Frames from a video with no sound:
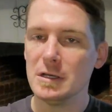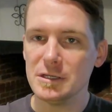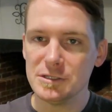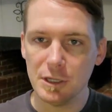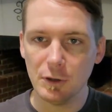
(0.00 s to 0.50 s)

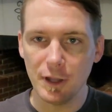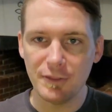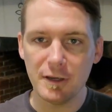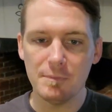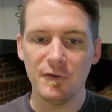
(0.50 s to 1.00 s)
Still
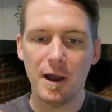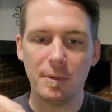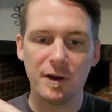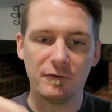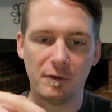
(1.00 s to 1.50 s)
nothing comes
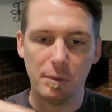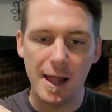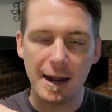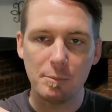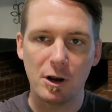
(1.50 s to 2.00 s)
out because the
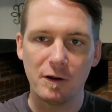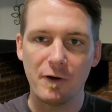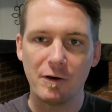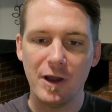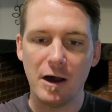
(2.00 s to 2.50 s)
black part of
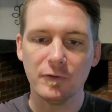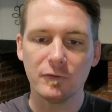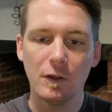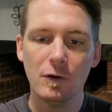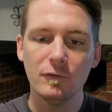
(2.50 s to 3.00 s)
our valve is
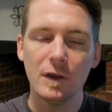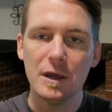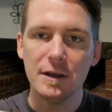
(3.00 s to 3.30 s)
closed.